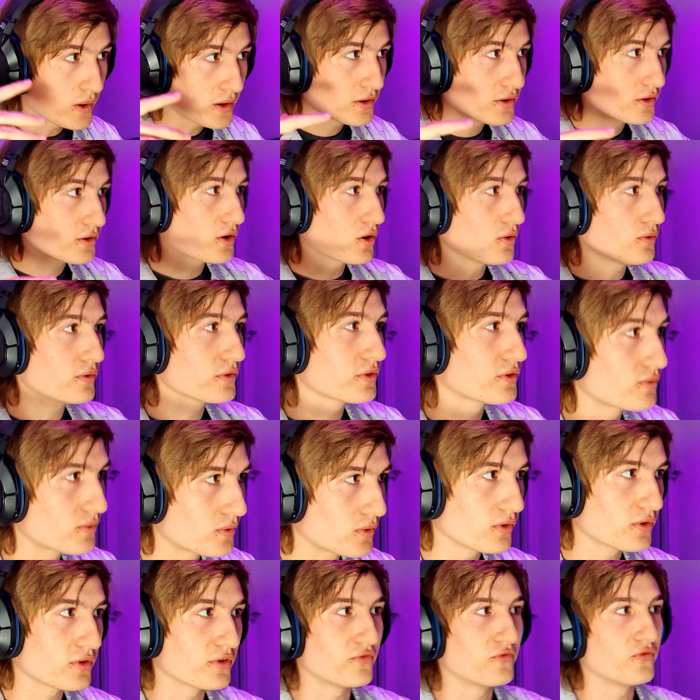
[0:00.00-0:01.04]
While you're going through
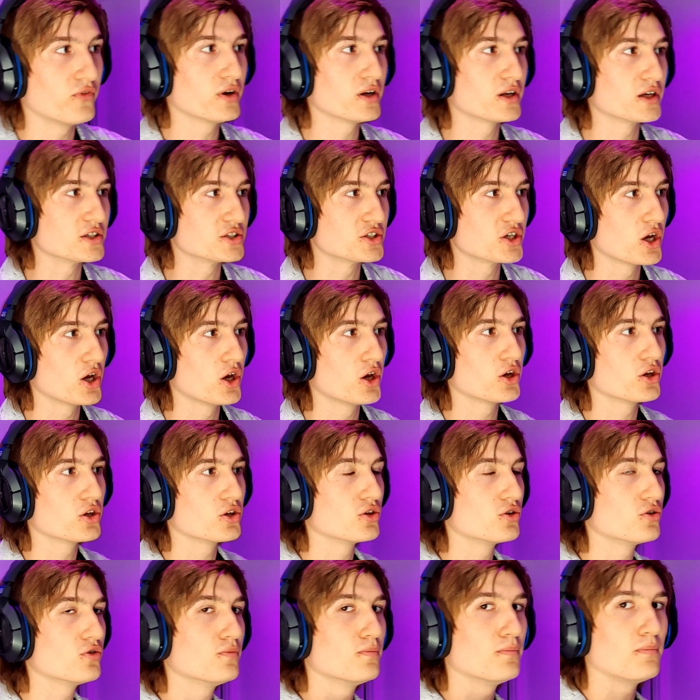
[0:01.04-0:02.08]
all the footage,
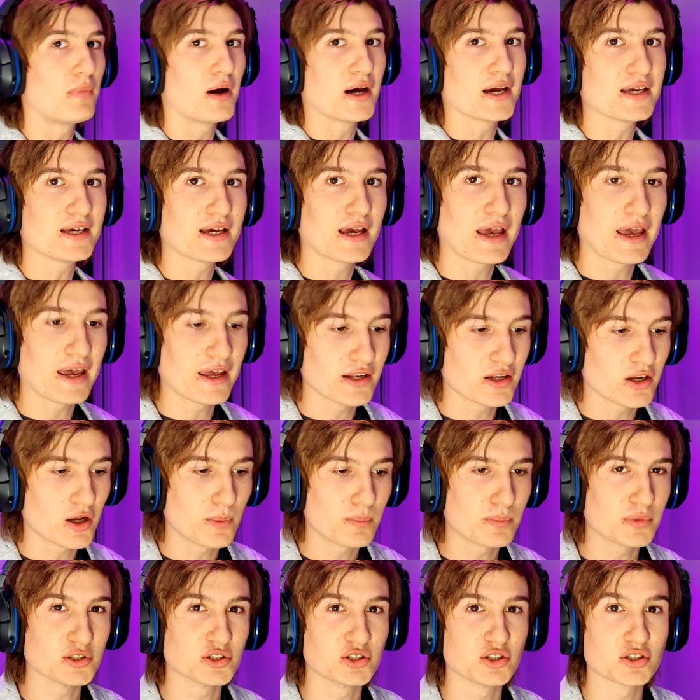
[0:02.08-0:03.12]
you might end
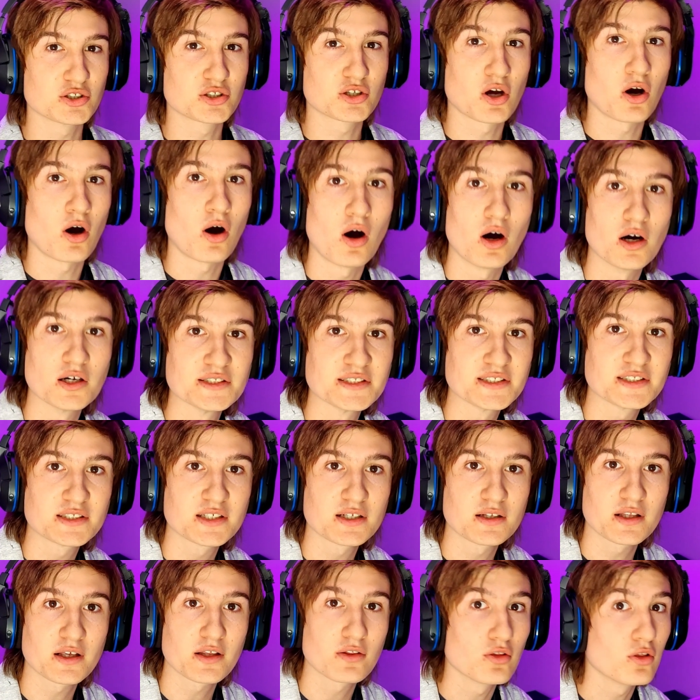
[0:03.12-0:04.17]
up just
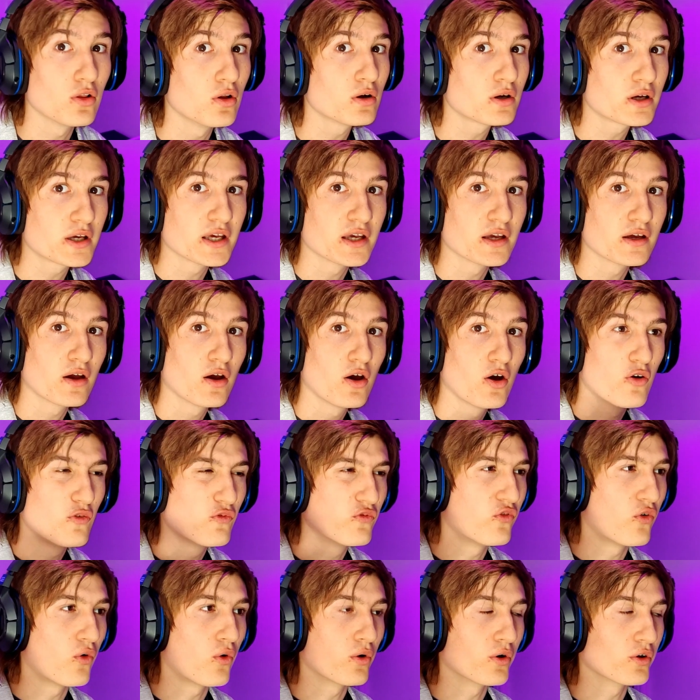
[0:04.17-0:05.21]
constantly looking
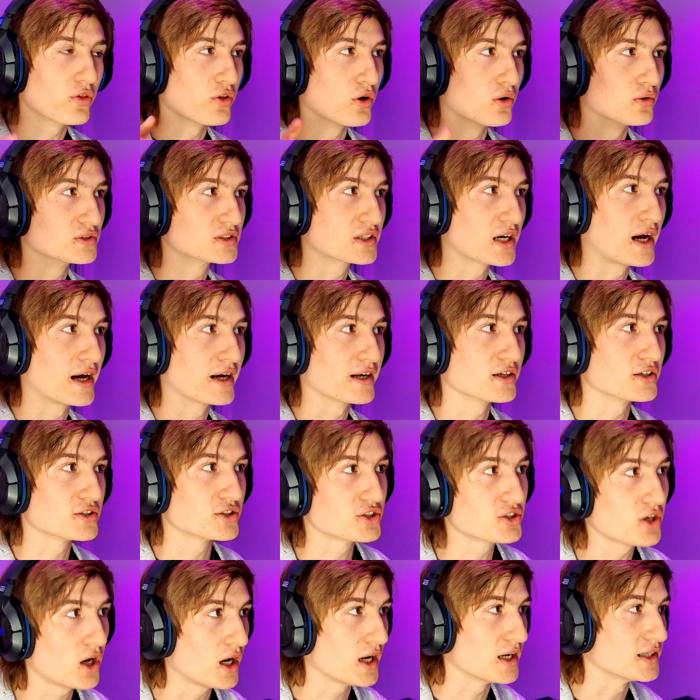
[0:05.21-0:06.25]
for those kind of
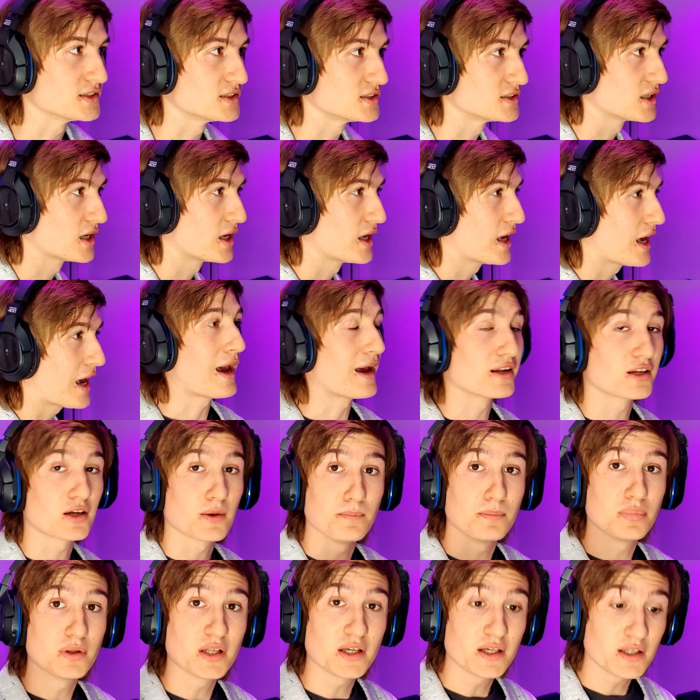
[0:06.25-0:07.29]
shots and
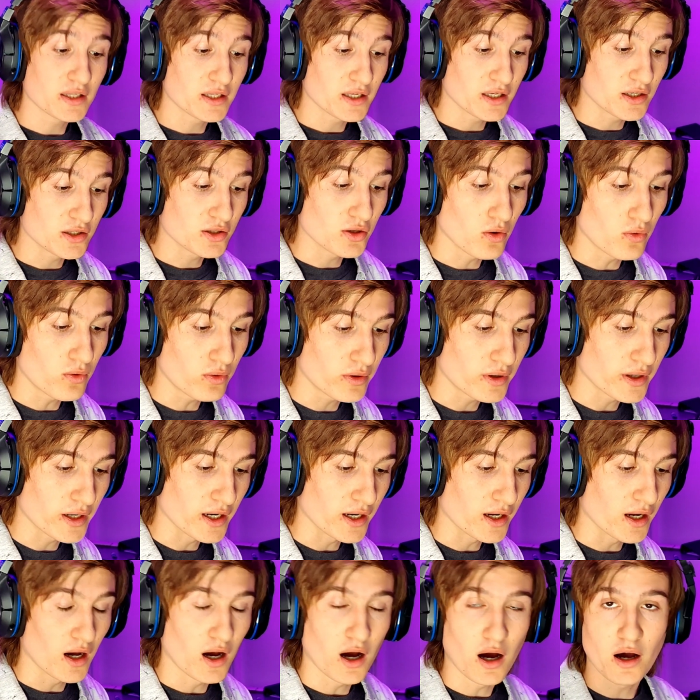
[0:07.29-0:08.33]
completely
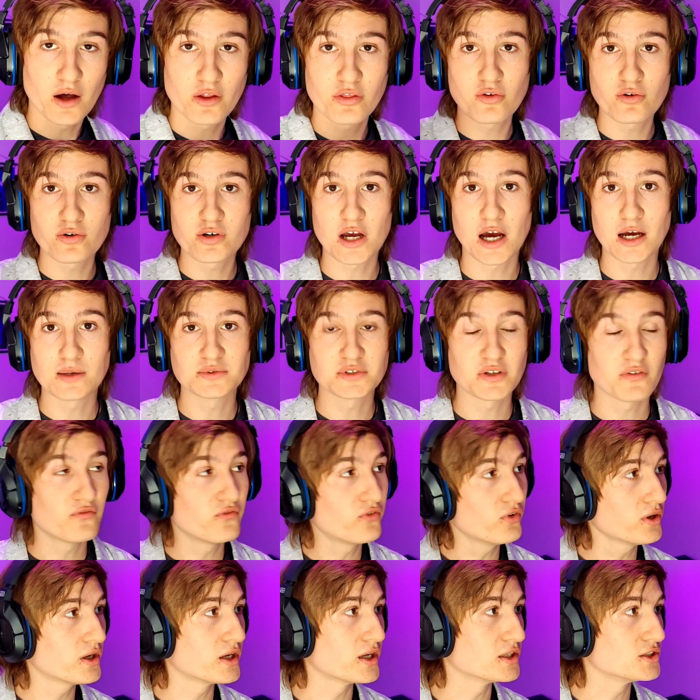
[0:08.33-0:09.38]
ignoring other types of
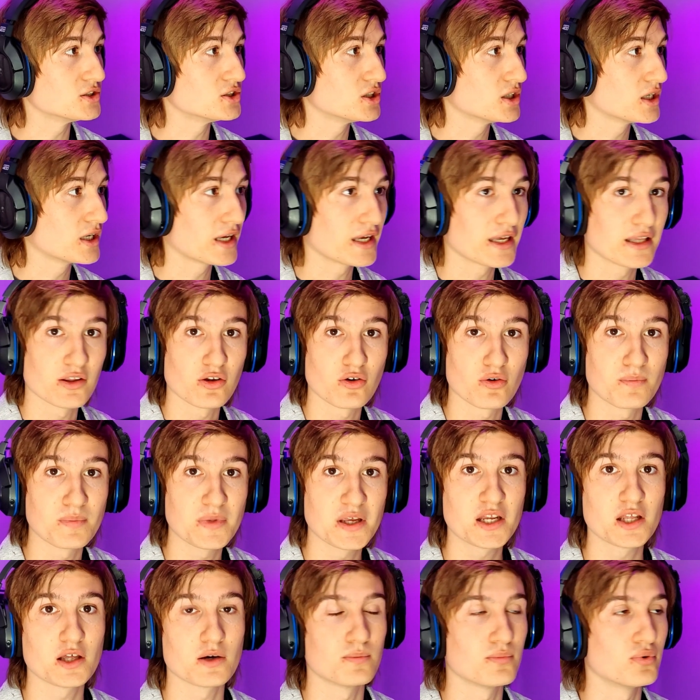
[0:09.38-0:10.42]
footage in your
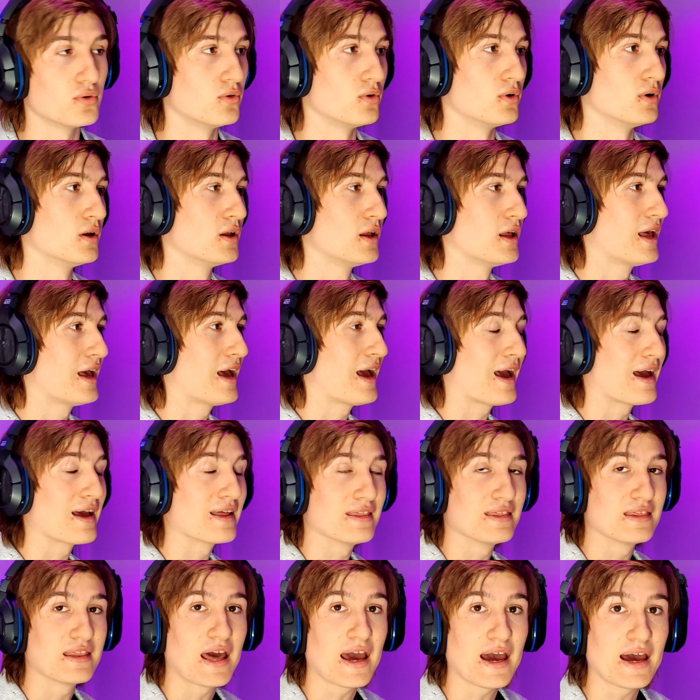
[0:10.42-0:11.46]
media pool.
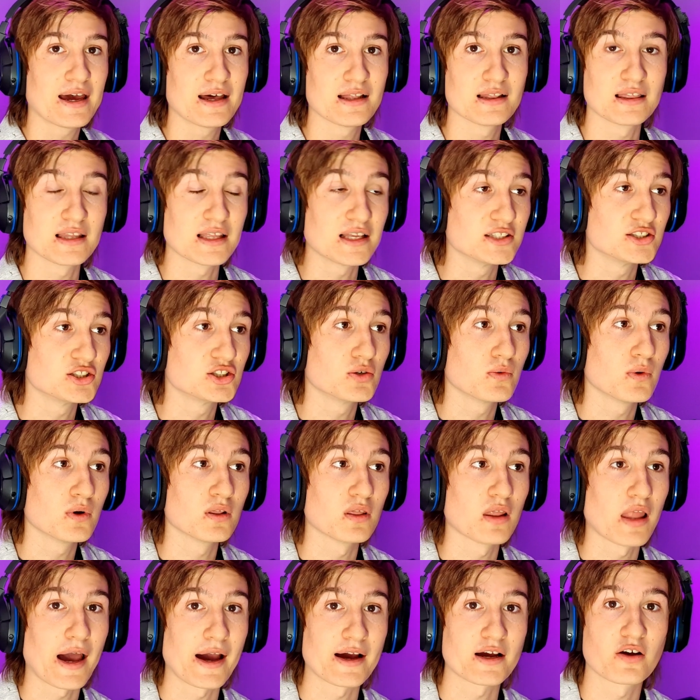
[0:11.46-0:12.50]
And that leads to a
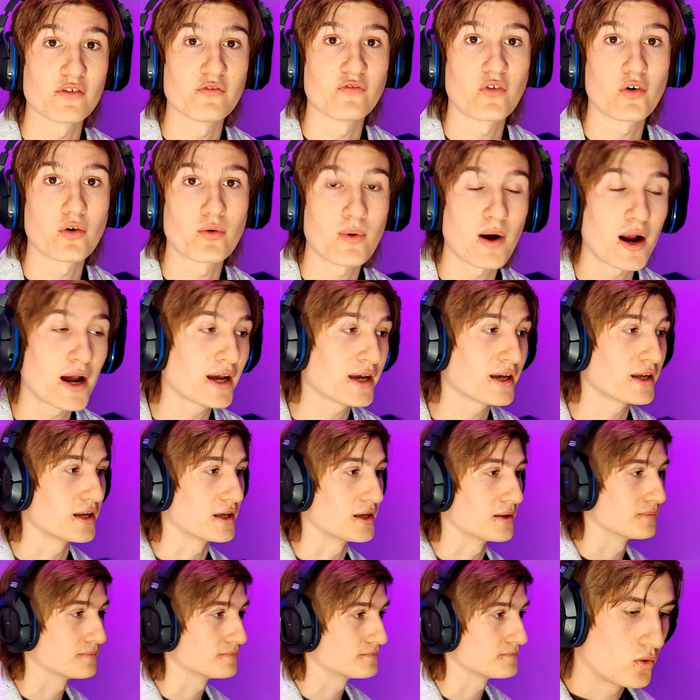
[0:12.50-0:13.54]
lack of variety.
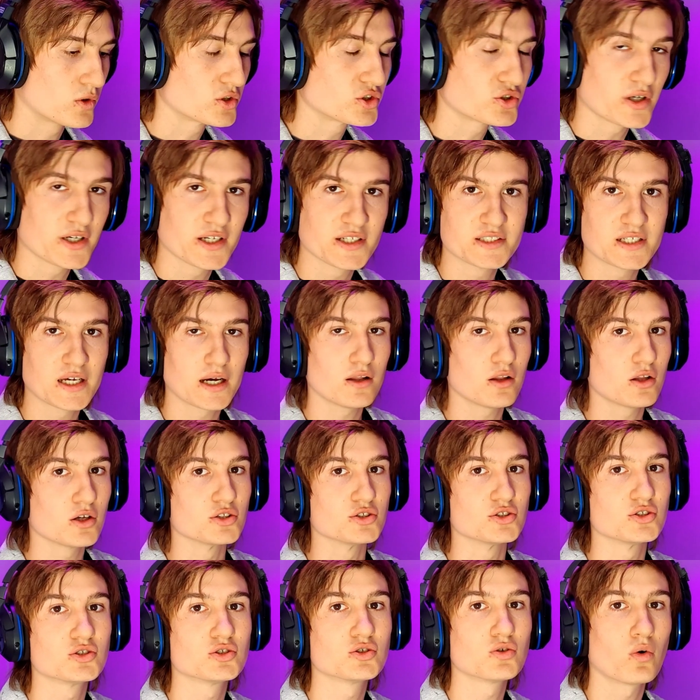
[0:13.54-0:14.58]
We're trying to tell a
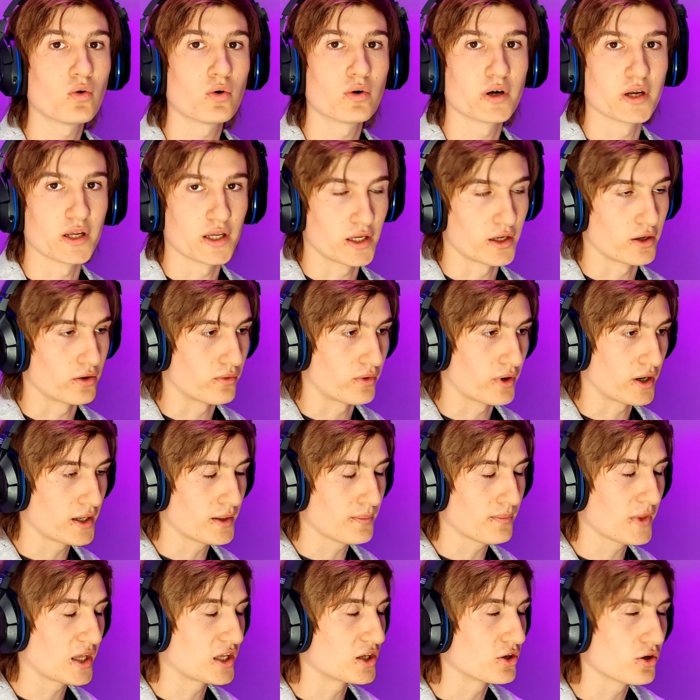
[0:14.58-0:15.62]
story here,
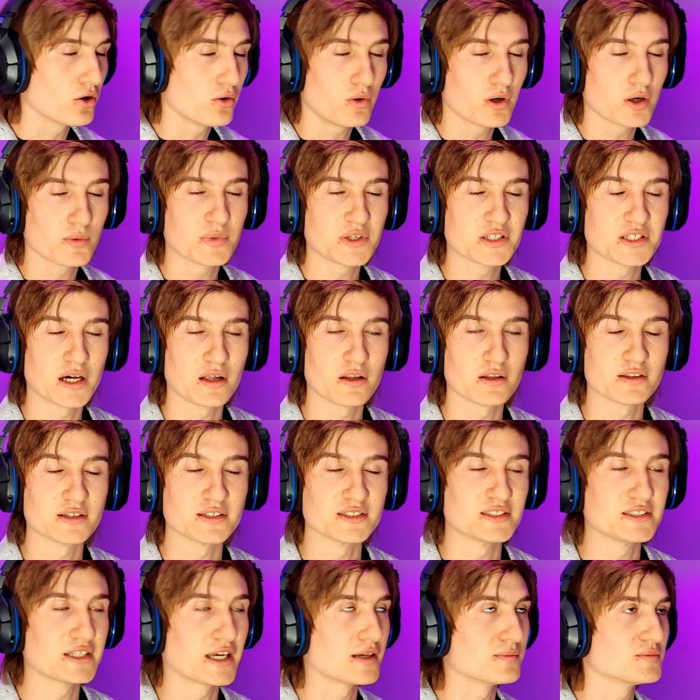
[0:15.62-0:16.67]
right? And you don't want to be telling the
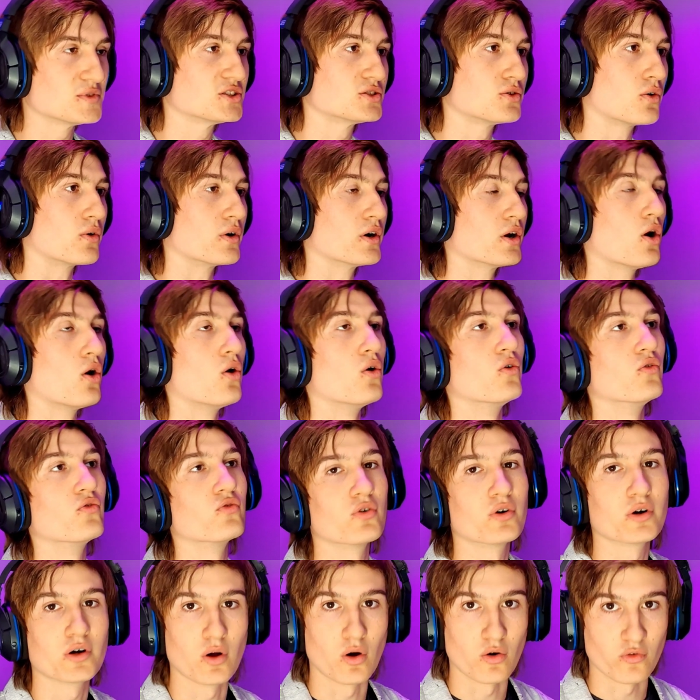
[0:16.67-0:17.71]
same story
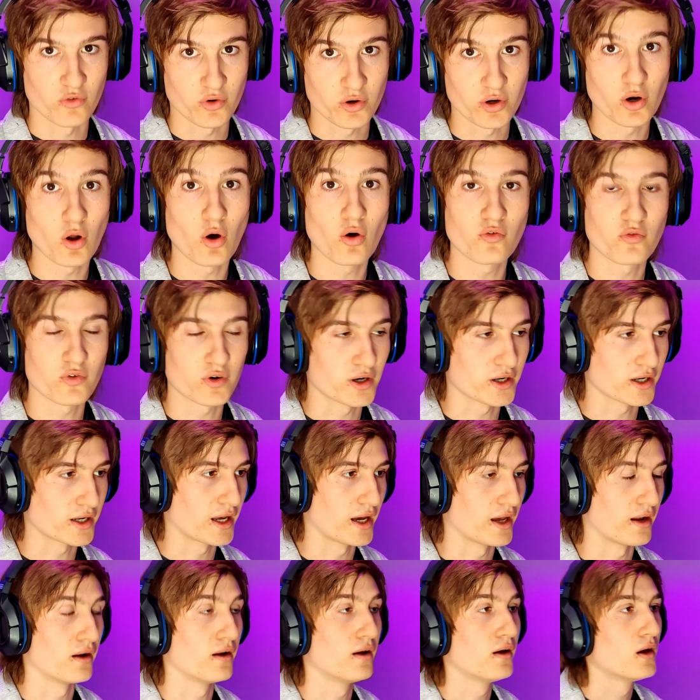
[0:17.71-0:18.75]
over and over and over
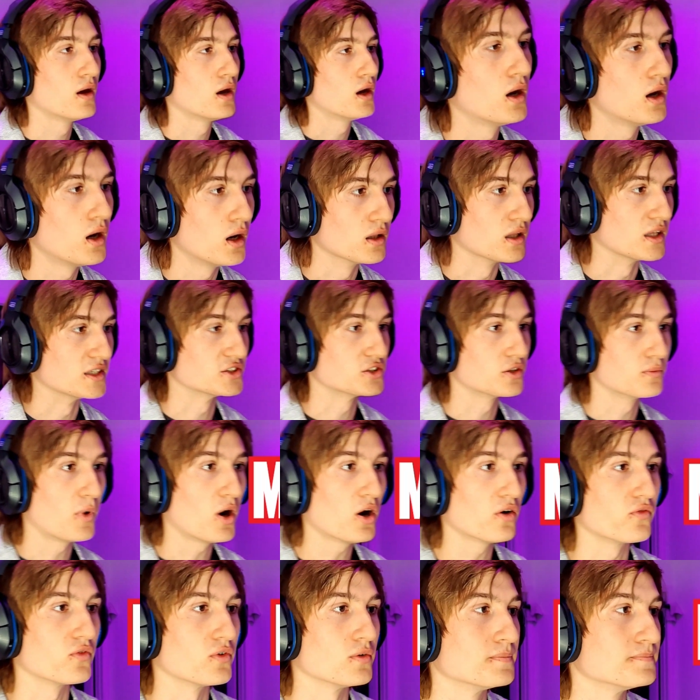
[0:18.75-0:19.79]
again, unless you're
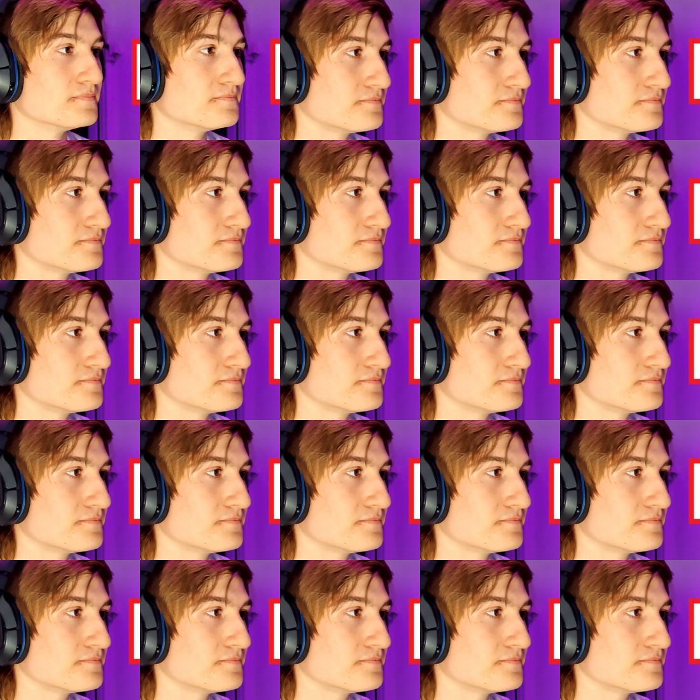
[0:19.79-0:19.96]
Marvel.